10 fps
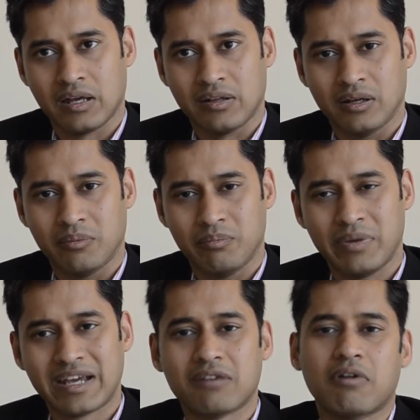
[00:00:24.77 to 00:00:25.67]
The
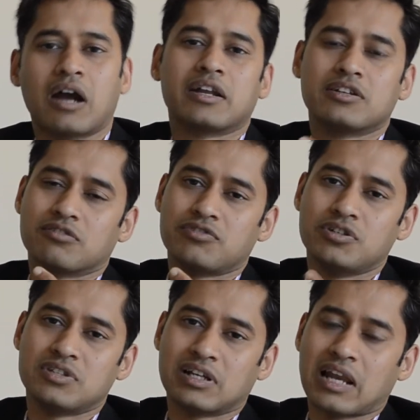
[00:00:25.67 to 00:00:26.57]
big advantage of
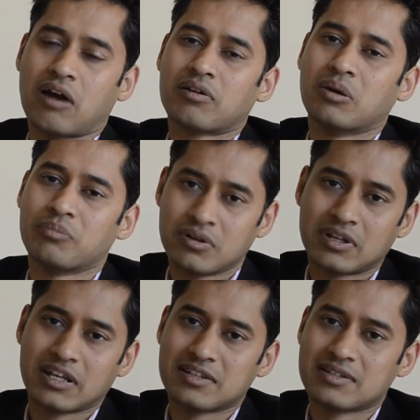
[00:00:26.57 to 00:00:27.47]
using cloud
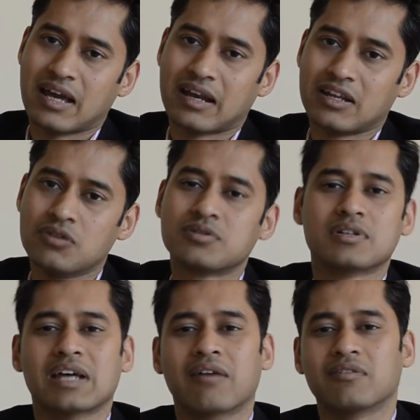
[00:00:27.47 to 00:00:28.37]
computing is that
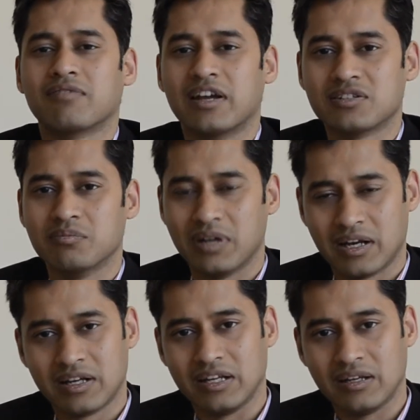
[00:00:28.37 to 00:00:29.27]
users have the
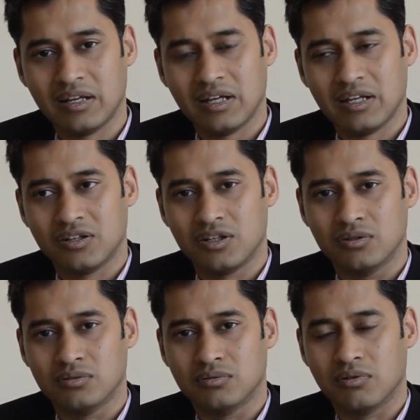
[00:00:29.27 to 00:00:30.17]
flexibility
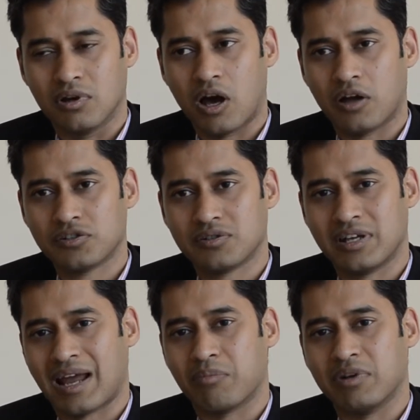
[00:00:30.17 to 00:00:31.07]
to launch
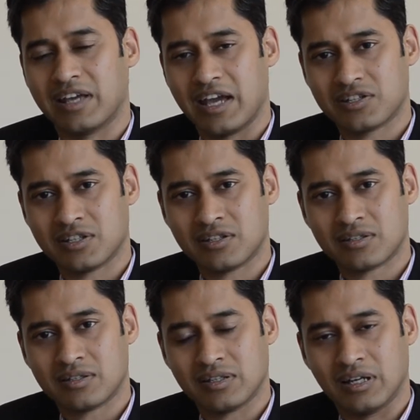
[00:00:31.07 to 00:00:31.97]
their
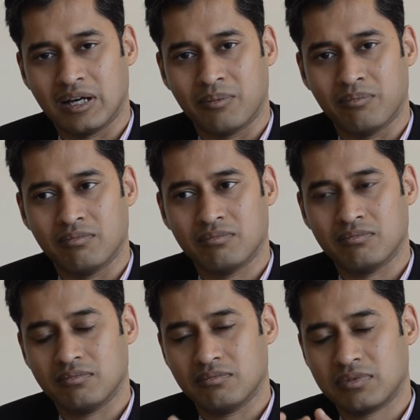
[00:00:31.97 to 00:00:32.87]
applications
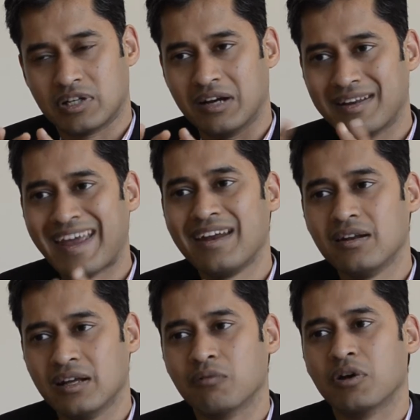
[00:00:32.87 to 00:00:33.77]

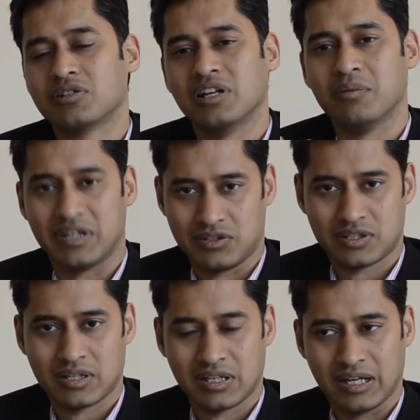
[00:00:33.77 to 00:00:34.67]
contained in a virtual
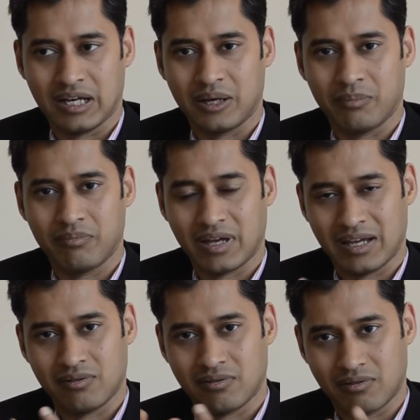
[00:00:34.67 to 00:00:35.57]
image
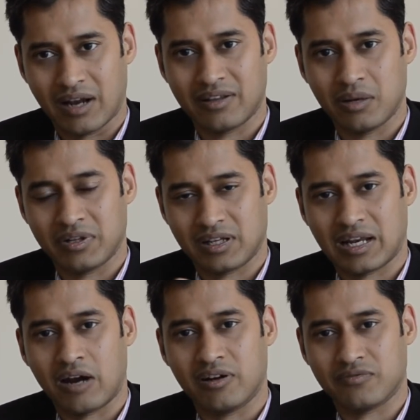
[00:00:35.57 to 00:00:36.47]
and run them in the
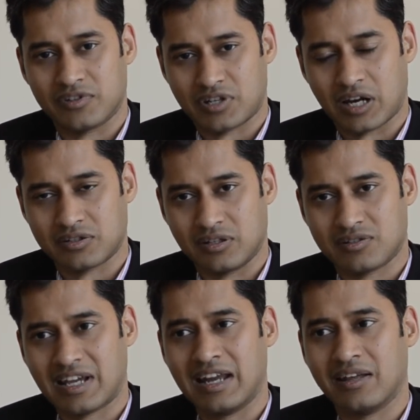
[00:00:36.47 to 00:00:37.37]
cloud infrastructure,
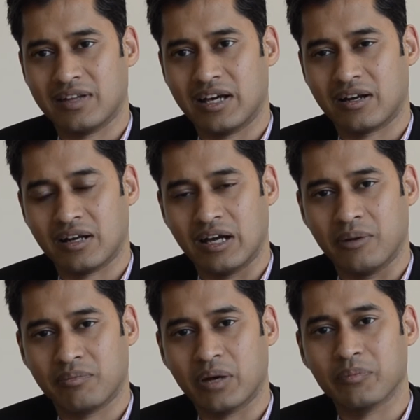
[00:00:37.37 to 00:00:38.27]
scaling their
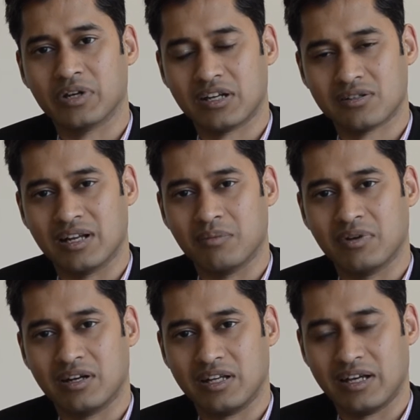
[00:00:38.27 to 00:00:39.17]
computational
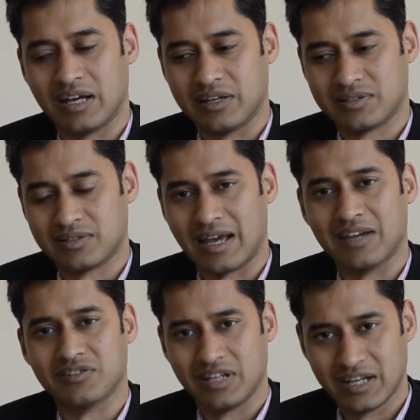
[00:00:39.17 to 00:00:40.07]
ability as
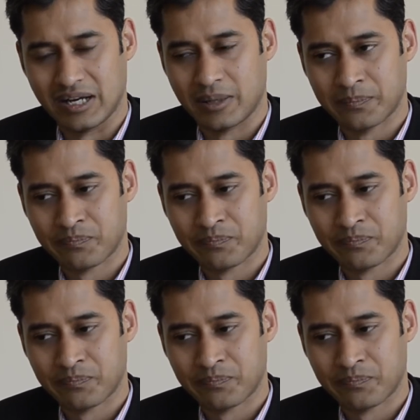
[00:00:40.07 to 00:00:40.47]
needed.